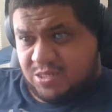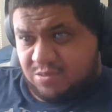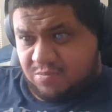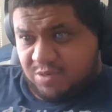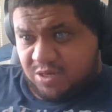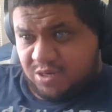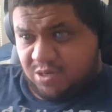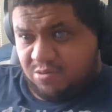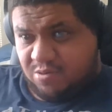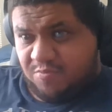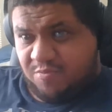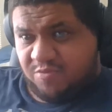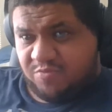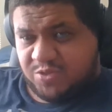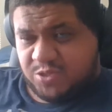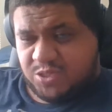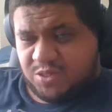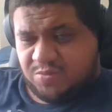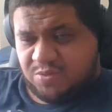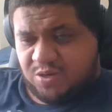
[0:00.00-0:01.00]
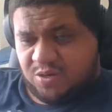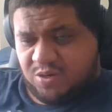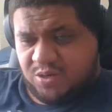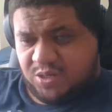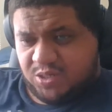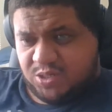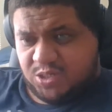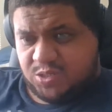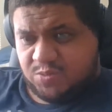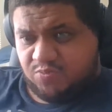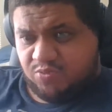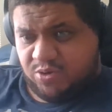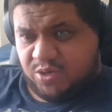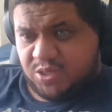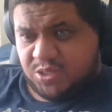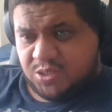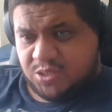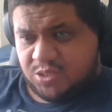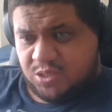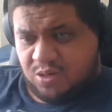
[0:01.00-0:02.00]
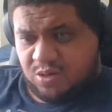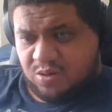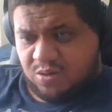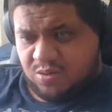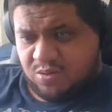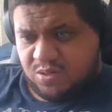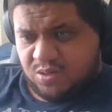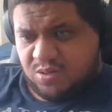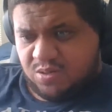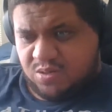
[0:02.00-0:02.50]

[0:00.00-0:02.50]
I'm not going to remove the SIM card because it's pre-installed.